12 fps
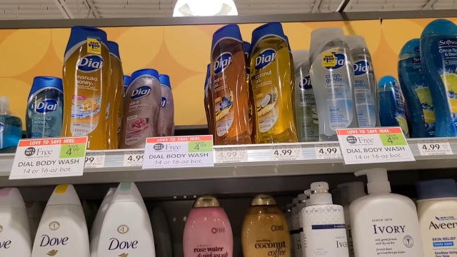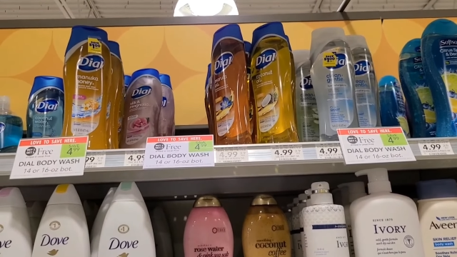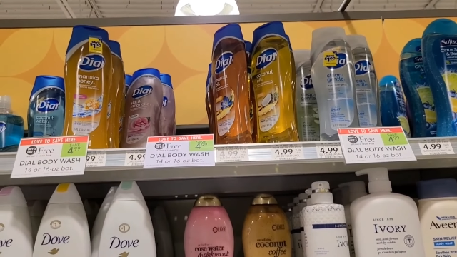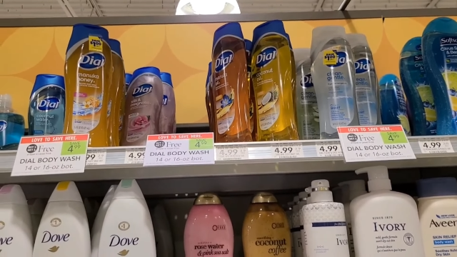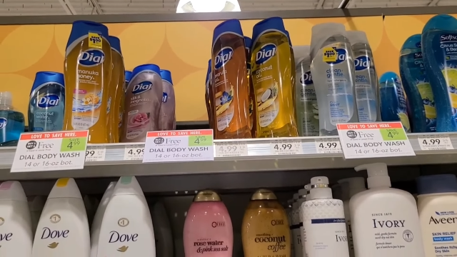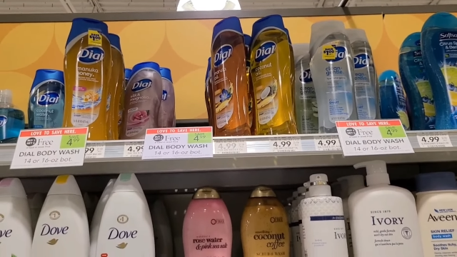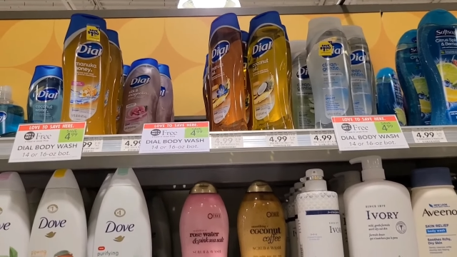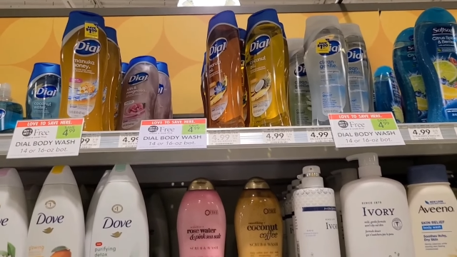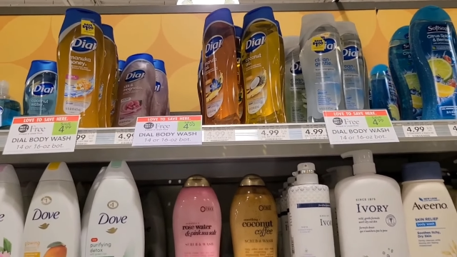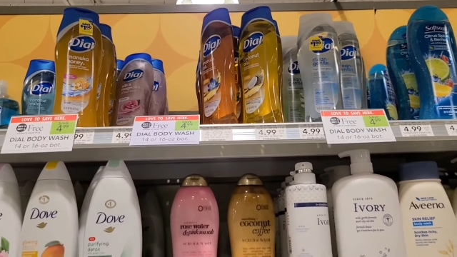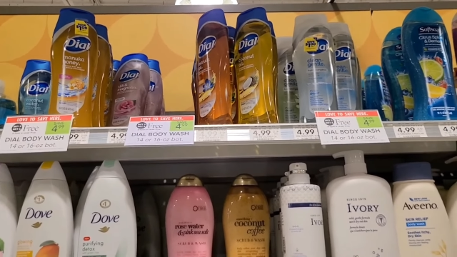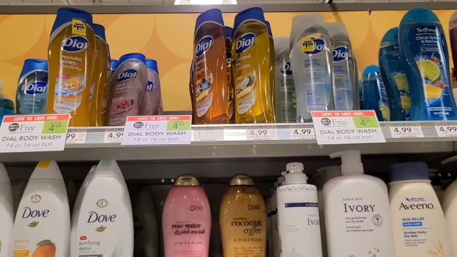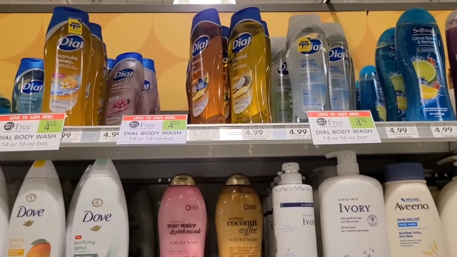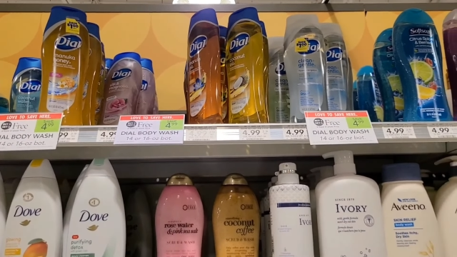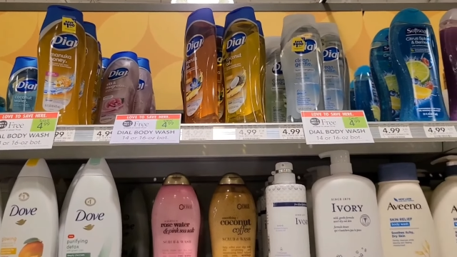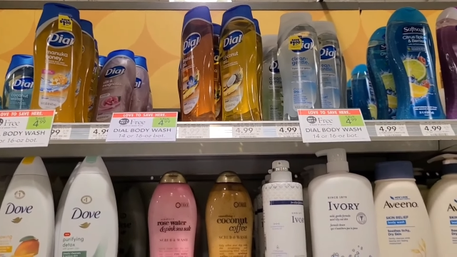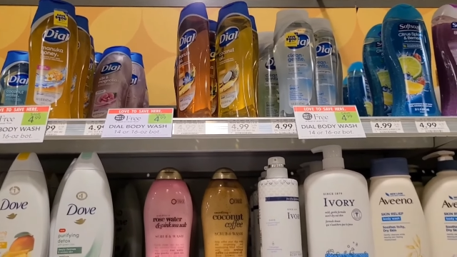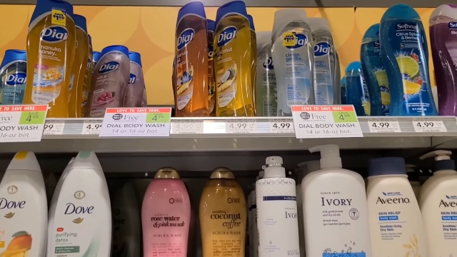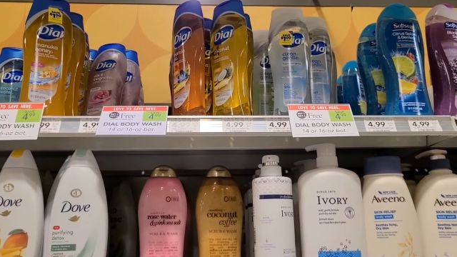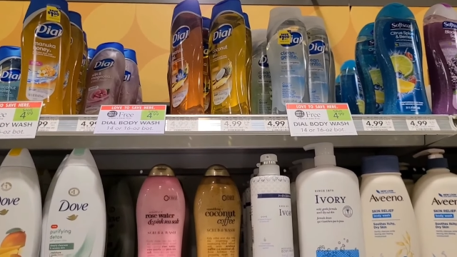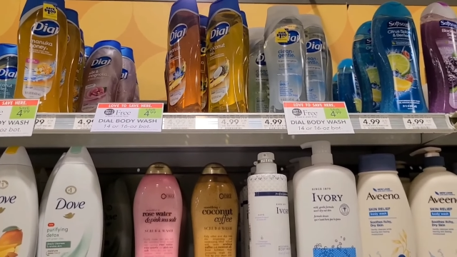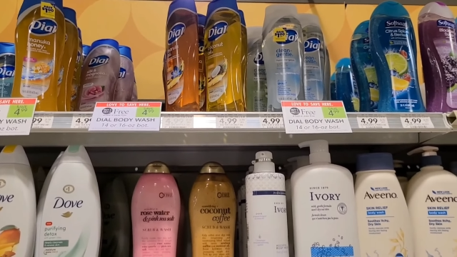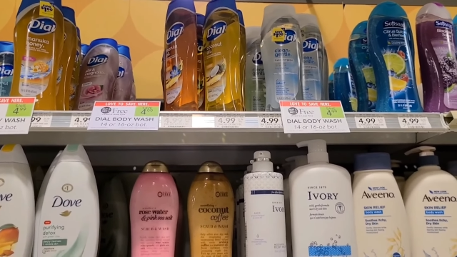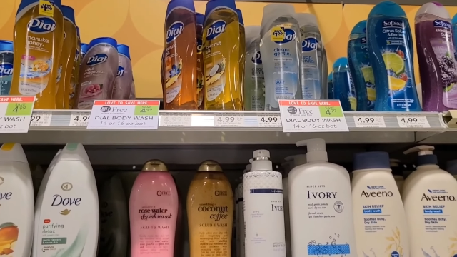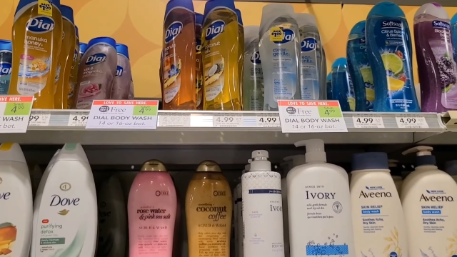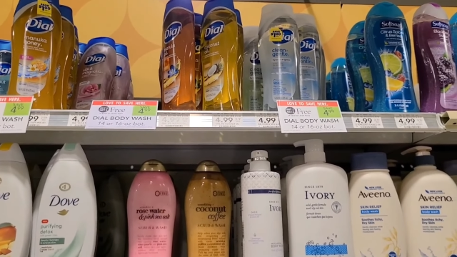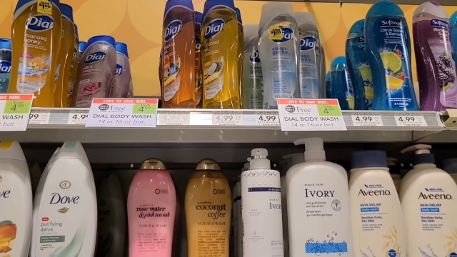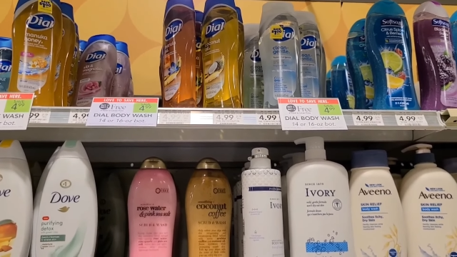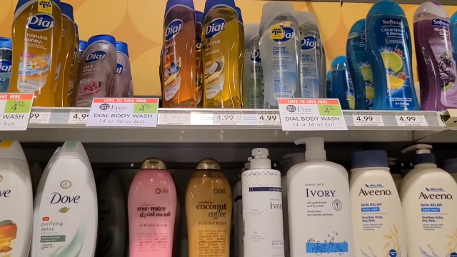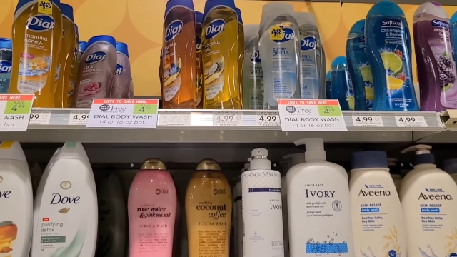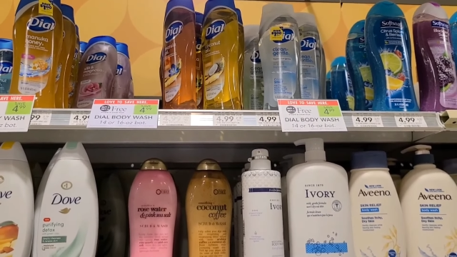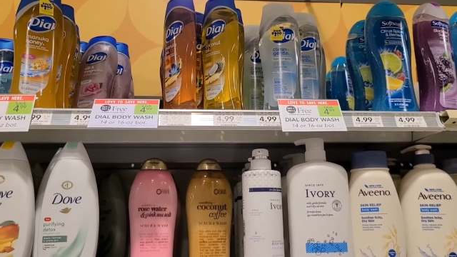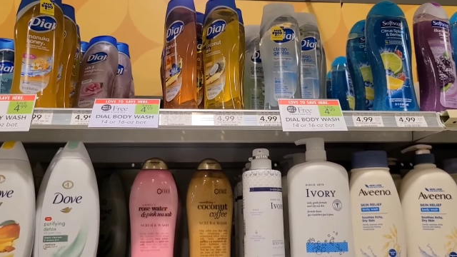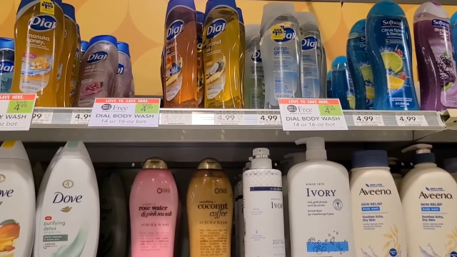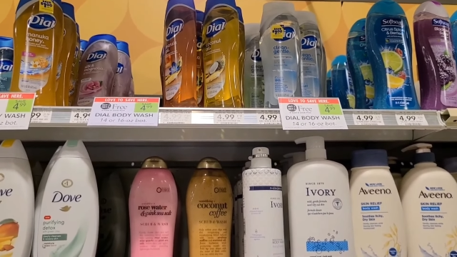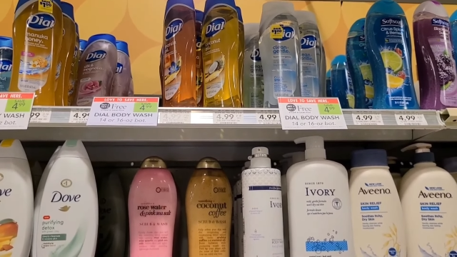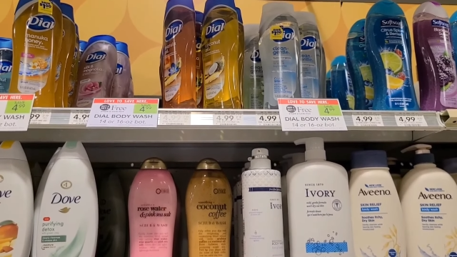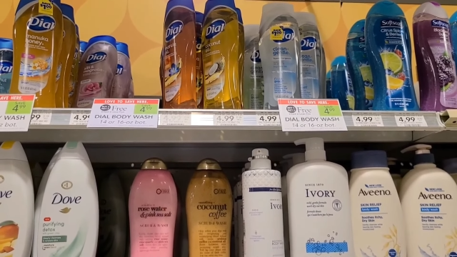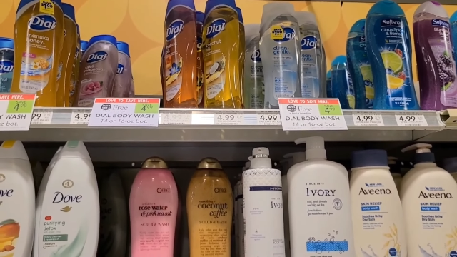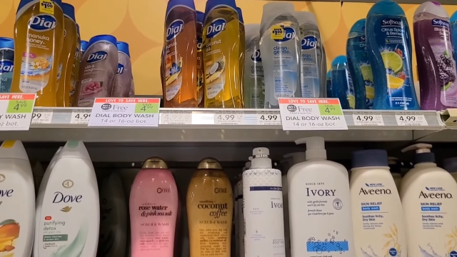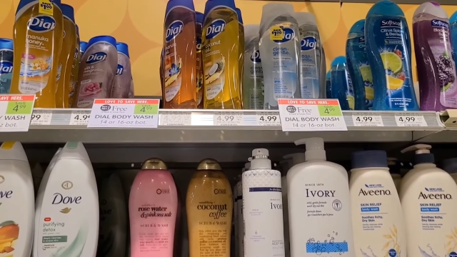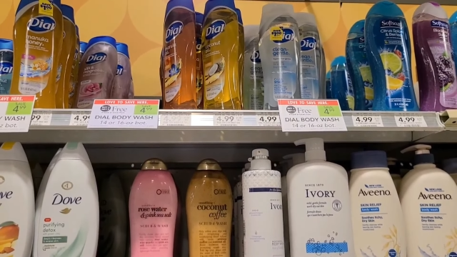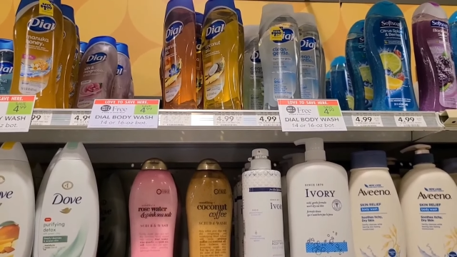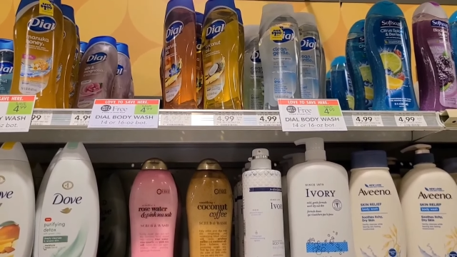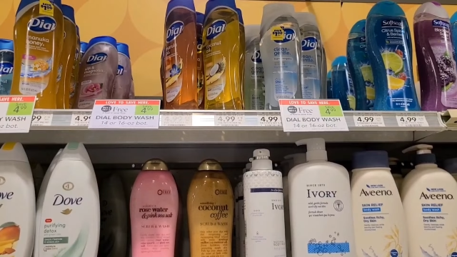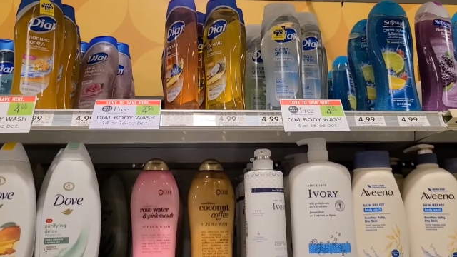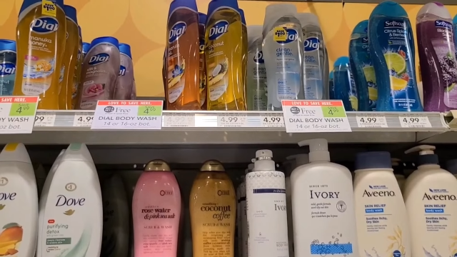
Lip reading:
[unreadable: no face in view]